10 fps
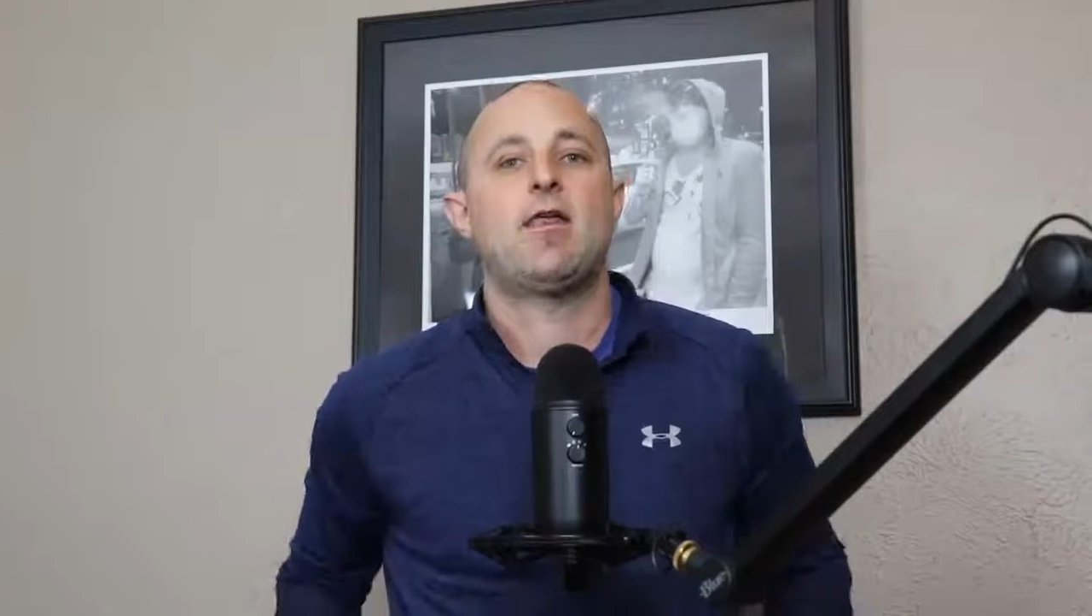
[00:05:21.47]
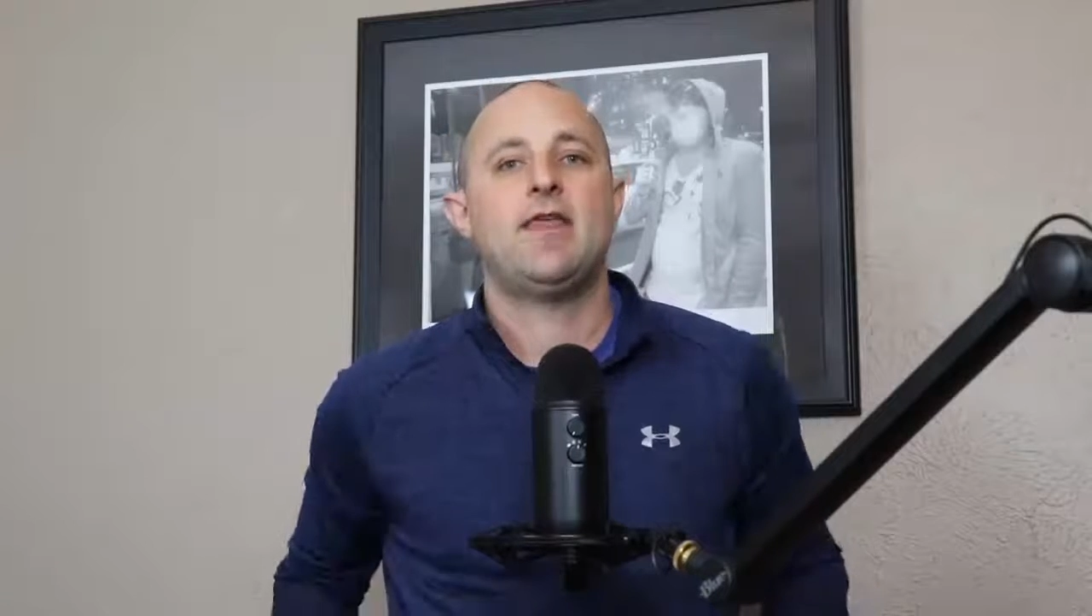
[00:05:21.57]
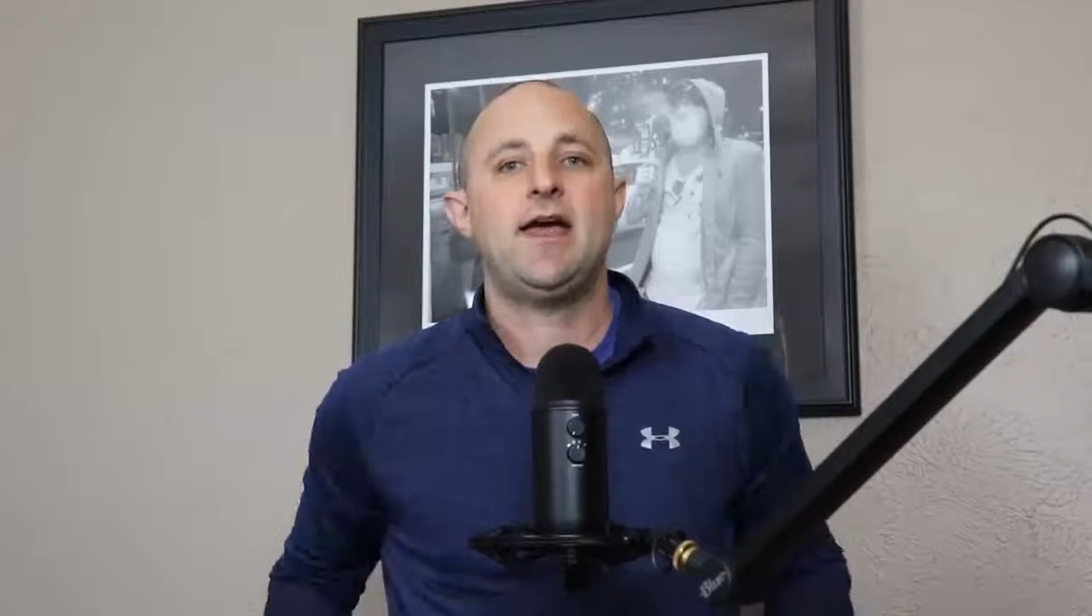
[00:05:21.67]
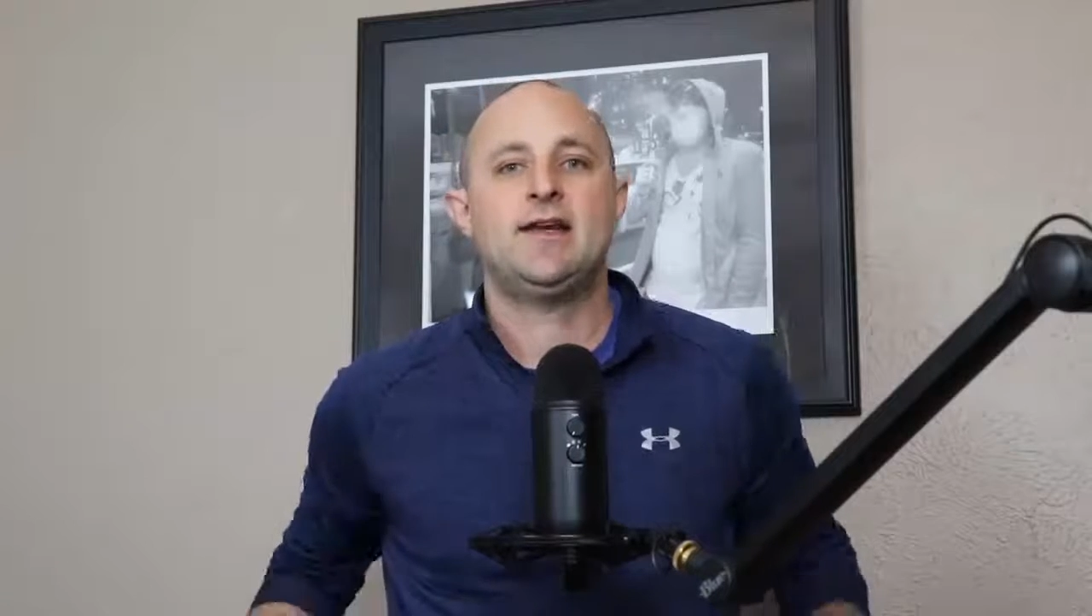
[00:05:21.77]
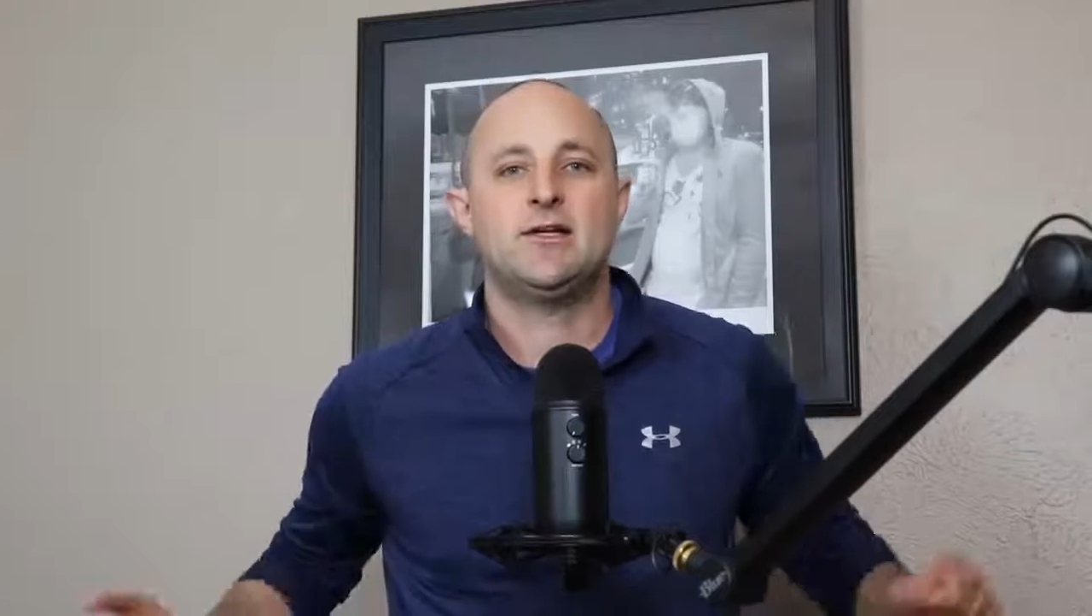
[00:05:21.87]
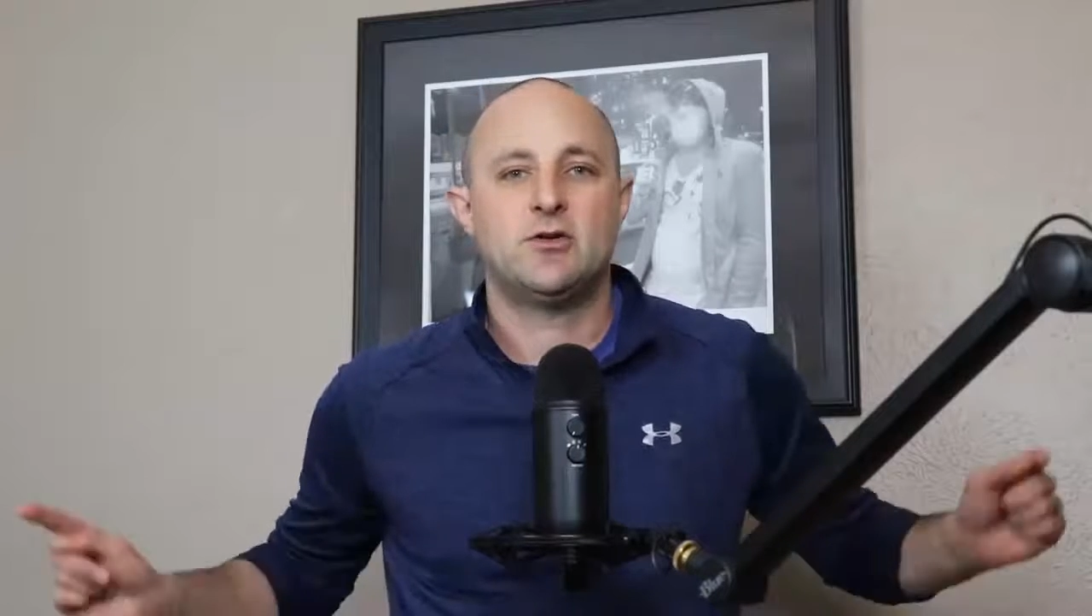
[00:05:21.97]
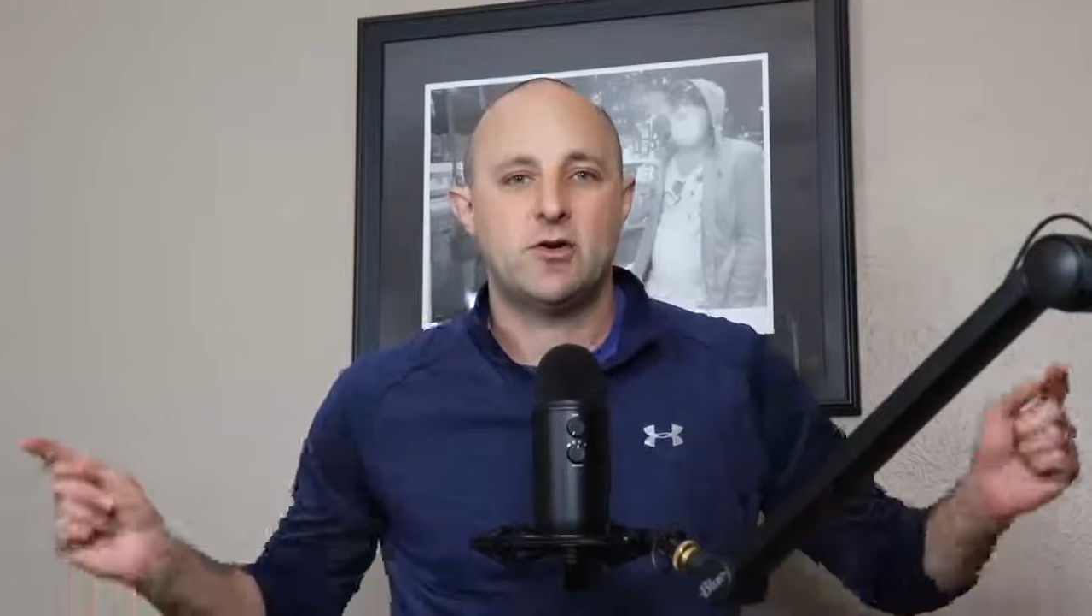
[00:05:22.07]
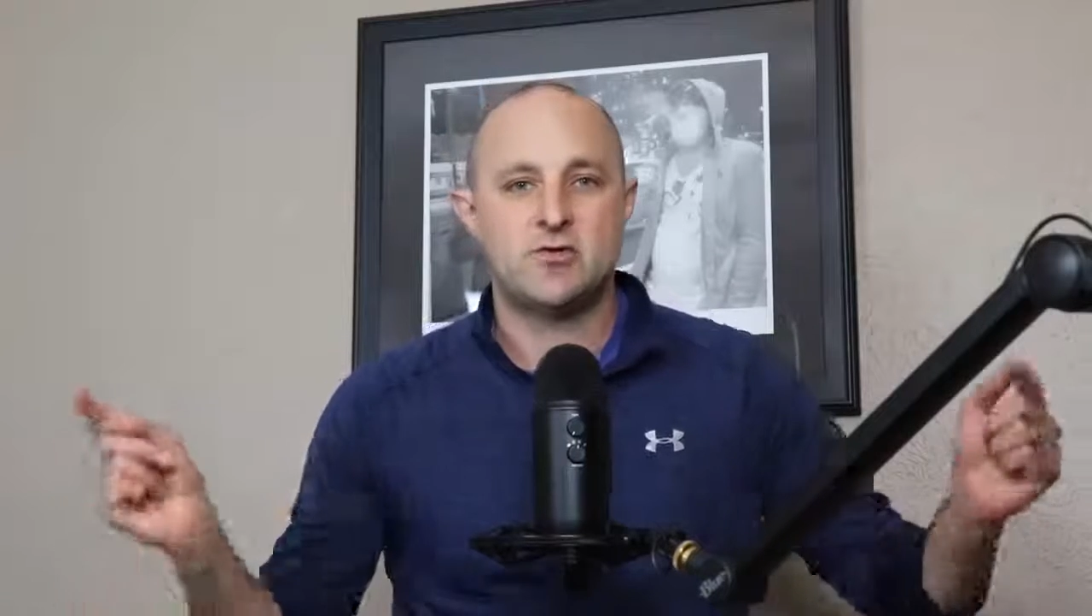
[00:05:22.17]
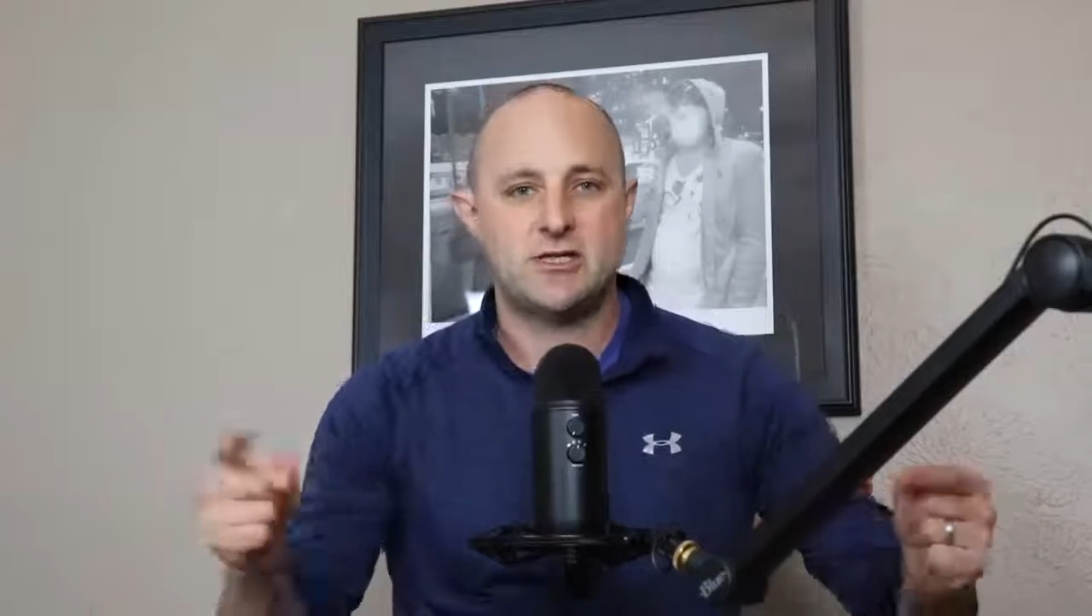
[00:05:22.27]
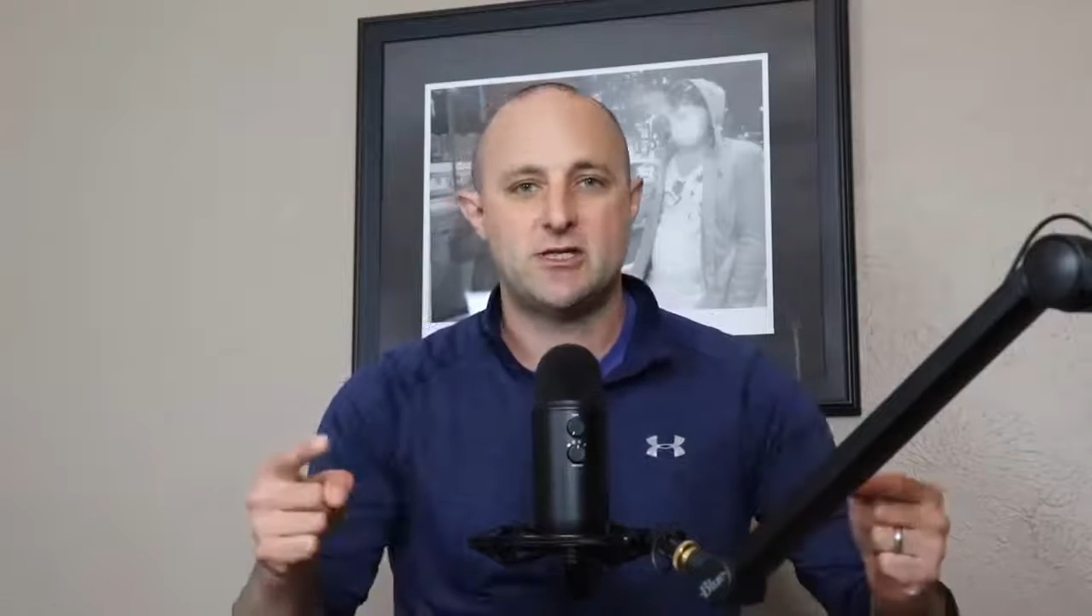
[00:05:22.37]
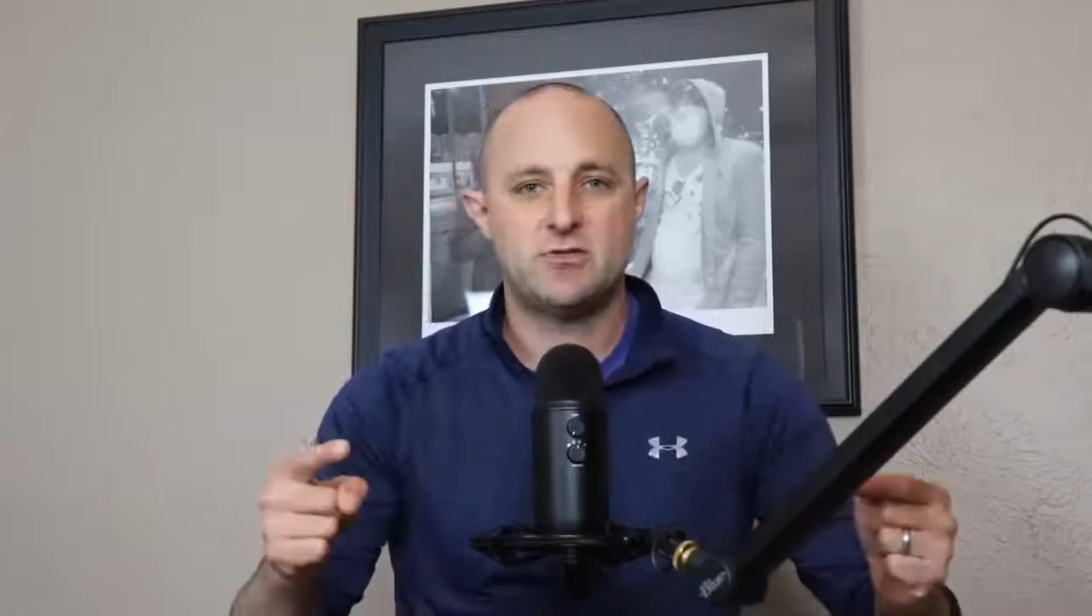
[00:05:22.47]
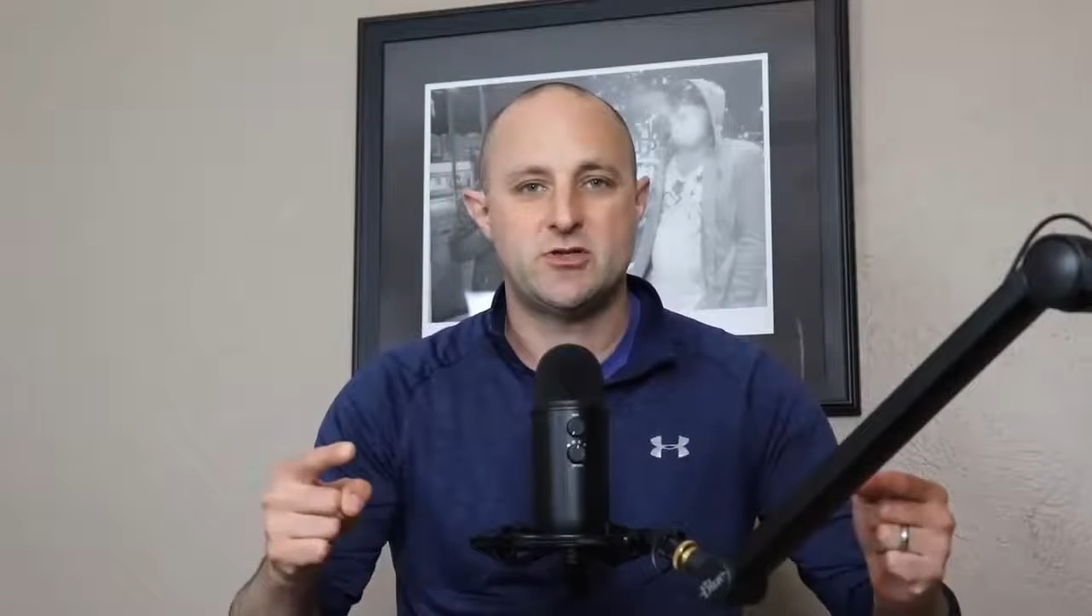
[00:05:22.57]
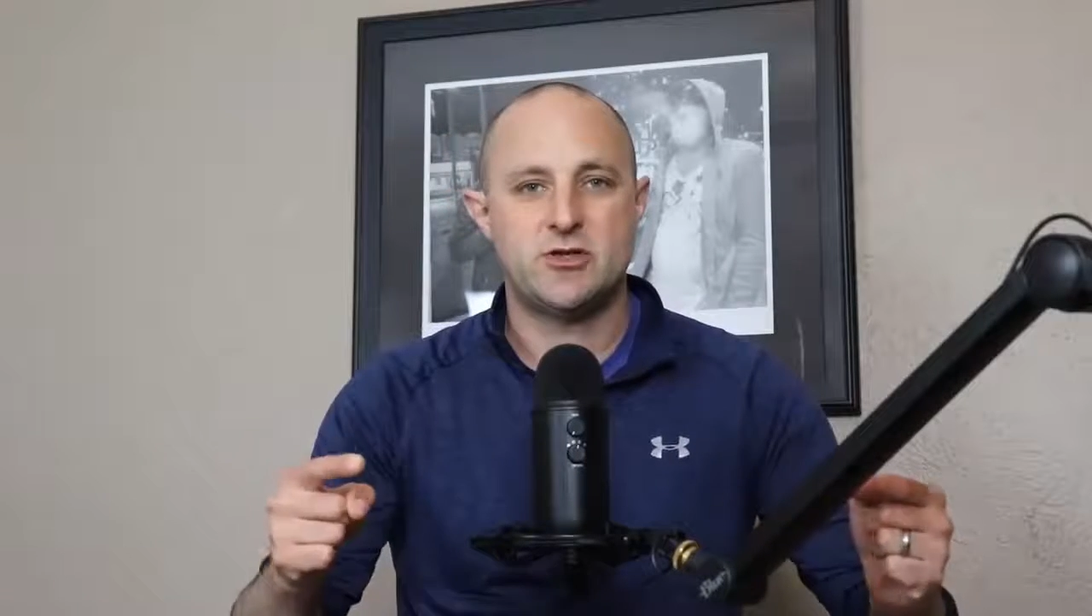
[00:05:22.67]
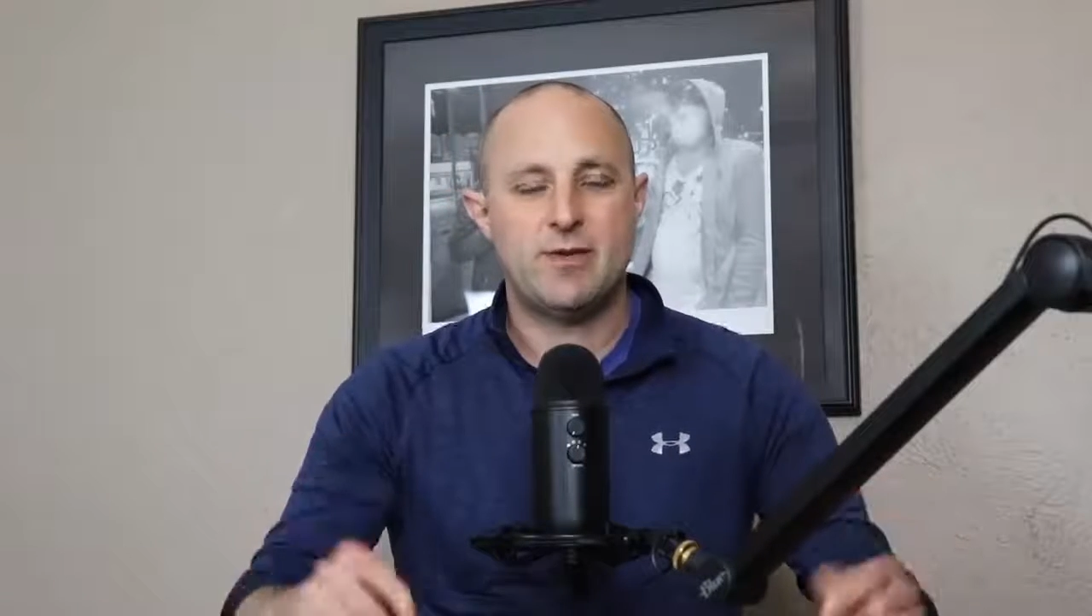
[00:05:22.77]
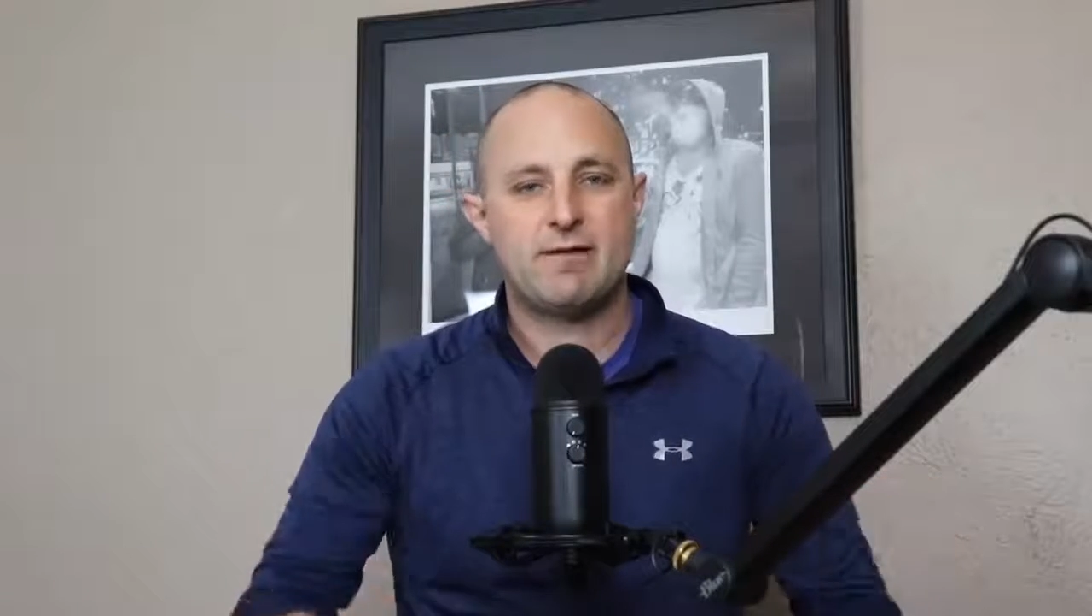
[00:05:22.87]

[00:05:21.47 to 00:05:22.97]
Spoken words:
then you go to YouTube